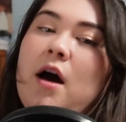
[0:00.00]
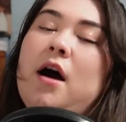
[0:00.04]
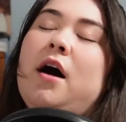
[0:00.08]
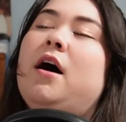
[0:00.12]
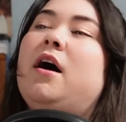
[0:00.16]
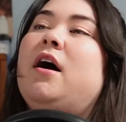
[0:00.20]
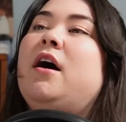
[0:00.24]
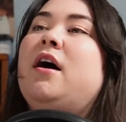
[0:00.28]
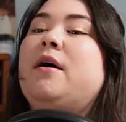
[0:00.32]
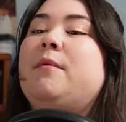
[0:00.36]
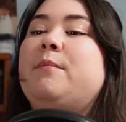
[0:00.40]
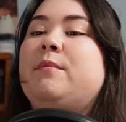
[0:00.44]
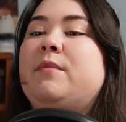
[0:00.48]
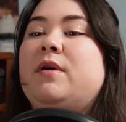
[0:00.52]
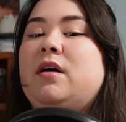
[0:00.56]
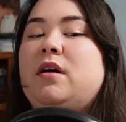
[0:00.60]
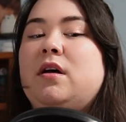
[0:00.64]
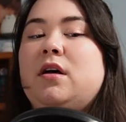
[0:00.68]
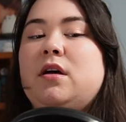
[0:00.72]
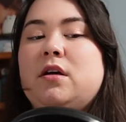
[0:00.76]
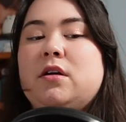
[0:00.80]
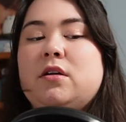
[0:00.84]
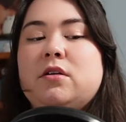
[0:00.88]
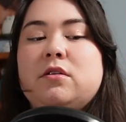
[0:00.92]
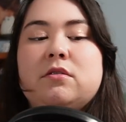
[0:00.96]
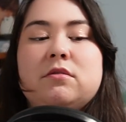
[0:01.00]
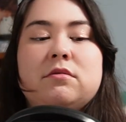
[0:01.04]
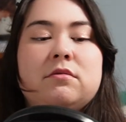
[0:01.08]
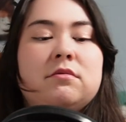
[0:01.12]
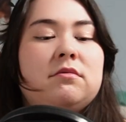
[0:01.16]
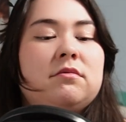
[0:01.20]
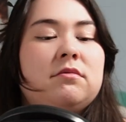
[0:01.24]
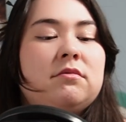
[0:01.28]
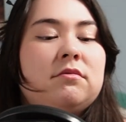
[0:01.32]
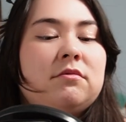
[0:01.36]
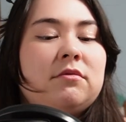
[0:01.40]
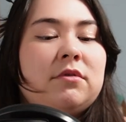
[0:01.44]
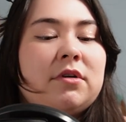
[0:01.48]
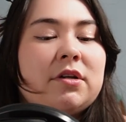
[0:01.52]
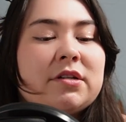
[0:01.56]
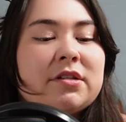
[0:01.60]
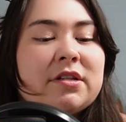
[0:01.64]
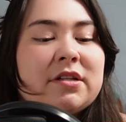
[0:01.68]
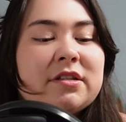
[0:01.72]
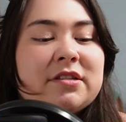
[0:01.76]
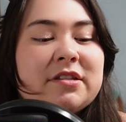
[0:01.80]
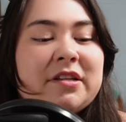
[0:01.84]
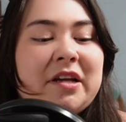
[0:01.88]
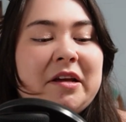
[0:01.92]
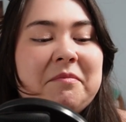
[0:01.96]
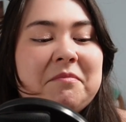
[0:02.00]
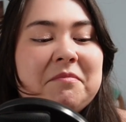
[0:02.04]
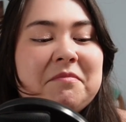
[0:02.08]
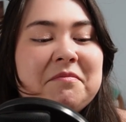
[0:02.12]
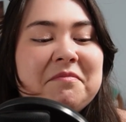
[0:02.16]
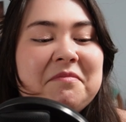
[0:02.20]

um where's his name?